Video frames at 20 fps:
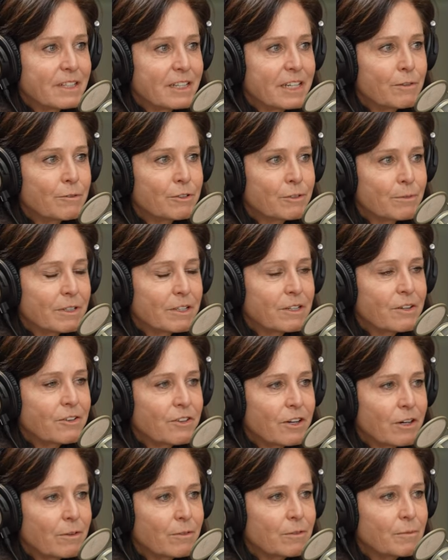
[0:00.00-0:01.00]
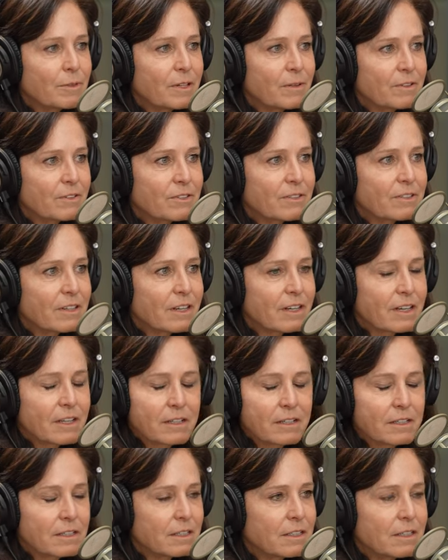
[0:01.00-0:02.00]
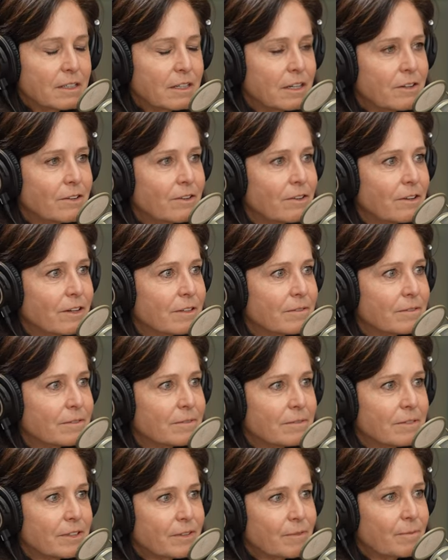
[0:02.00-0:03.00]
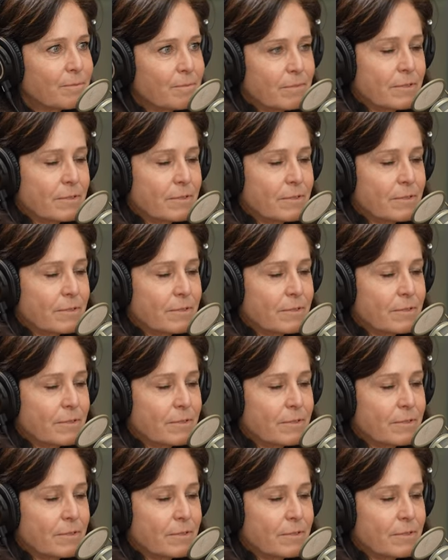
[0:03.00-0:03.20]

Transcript: that he was willing to share with me was like unheard of like,